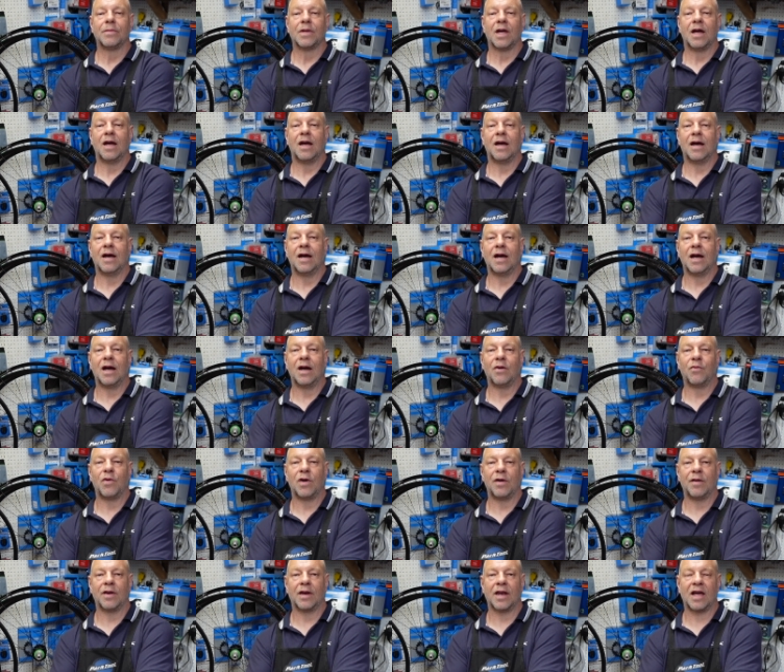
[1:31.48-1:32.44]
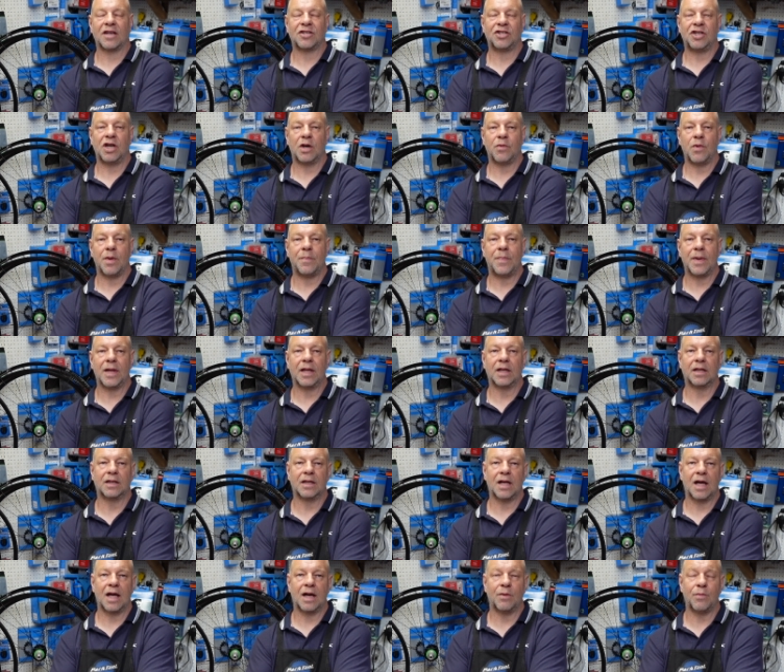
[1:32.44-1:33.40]
Uh, we last year we
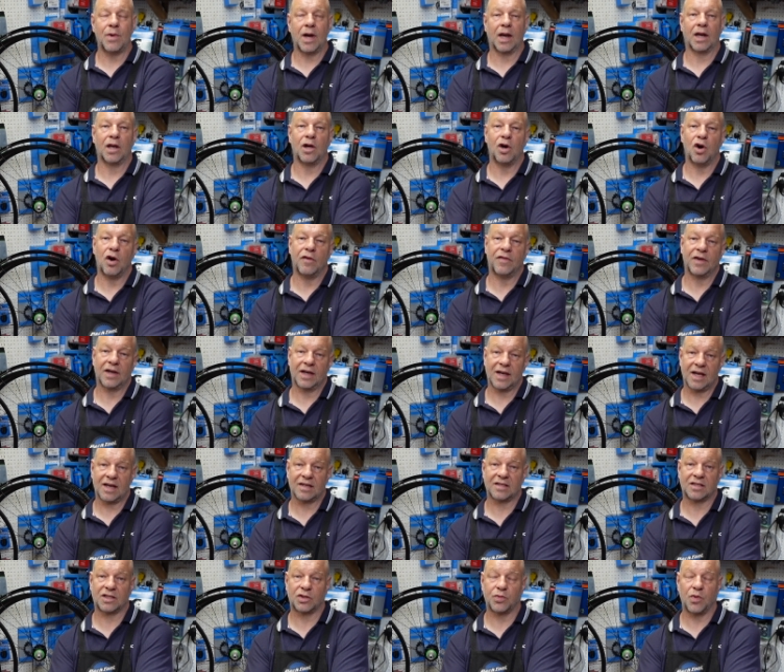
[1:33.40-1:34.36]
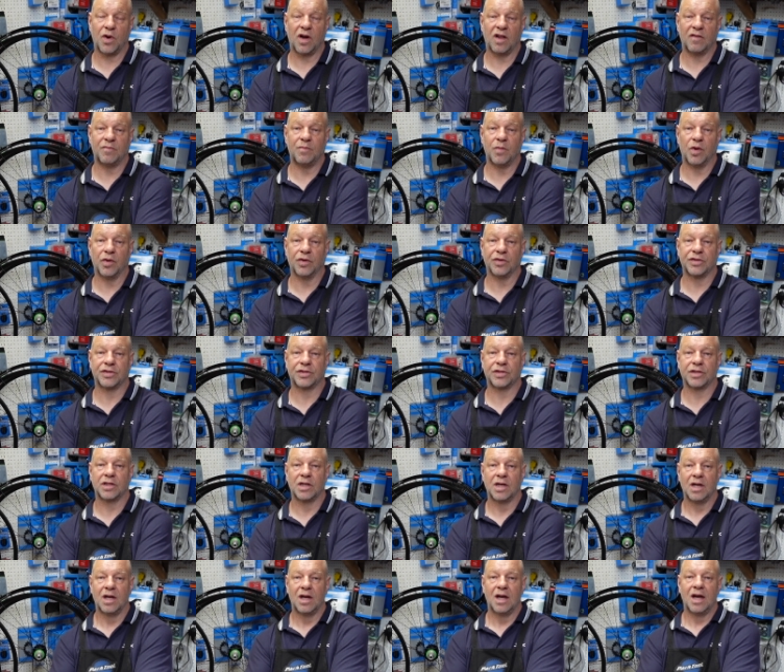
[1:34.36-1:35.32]
built uh, well over the last 12 months.